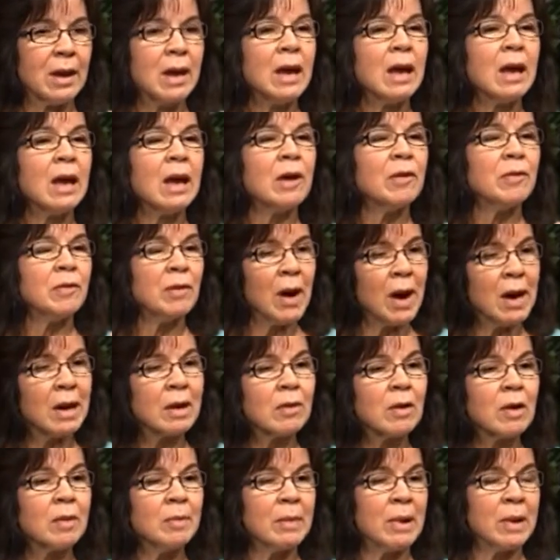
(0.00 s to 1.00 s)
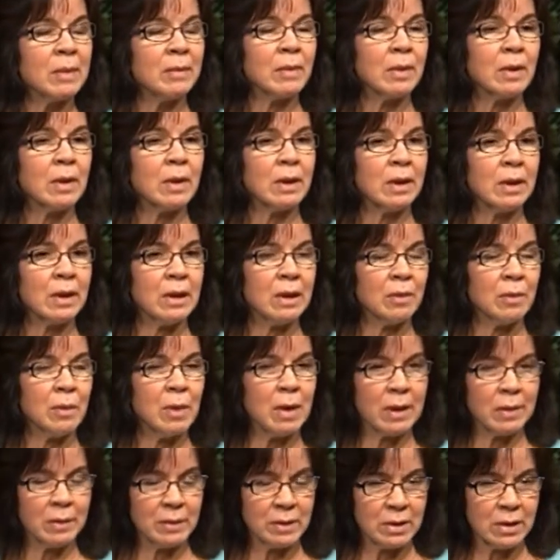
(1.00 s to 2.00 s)
if I don't remember, you know, what
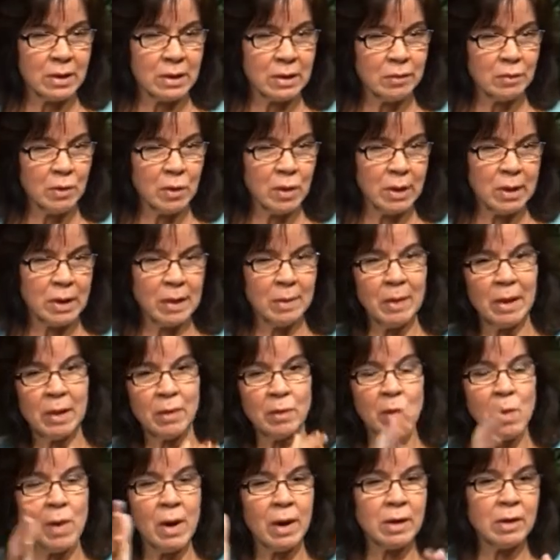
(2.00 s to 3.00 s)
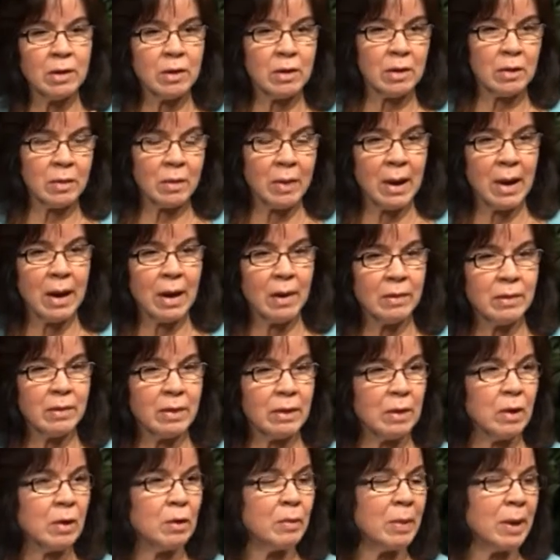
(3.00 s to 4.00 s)
I was there for, you know, I might wander around
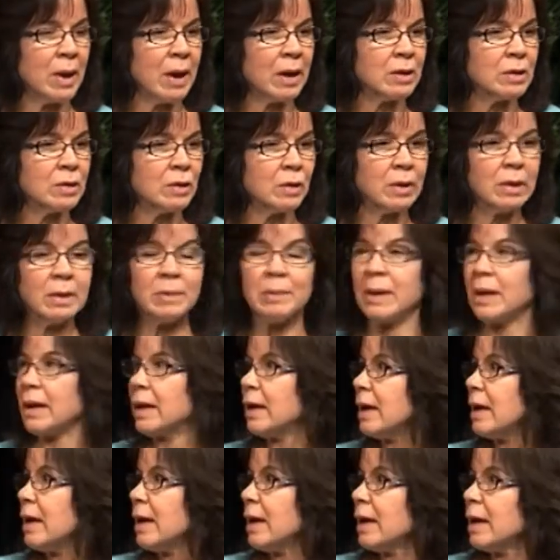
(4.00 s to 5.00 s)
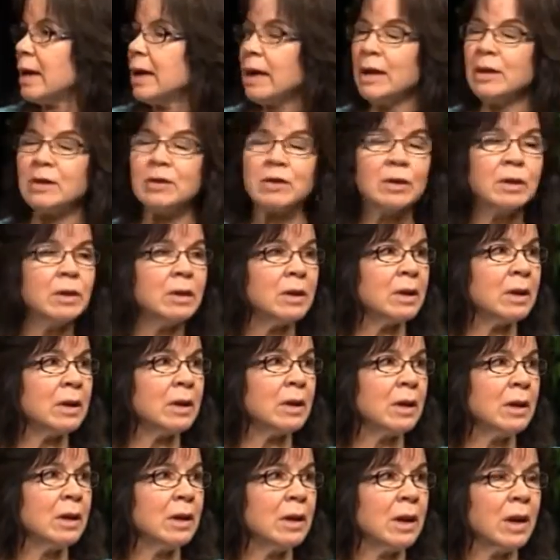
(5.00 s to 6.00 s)
and go back to it. But he's good
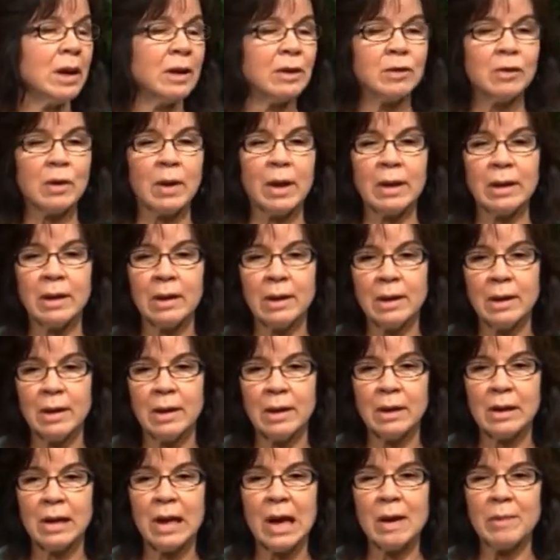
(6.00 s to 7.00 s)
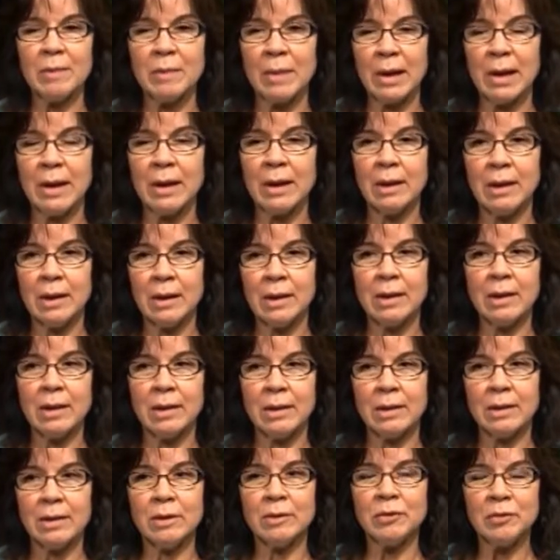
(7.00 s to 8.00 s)
at trying to keep me
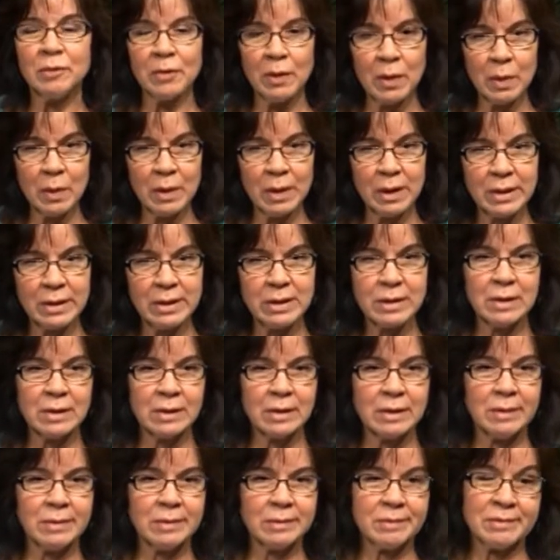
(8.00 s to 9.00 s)
focused, and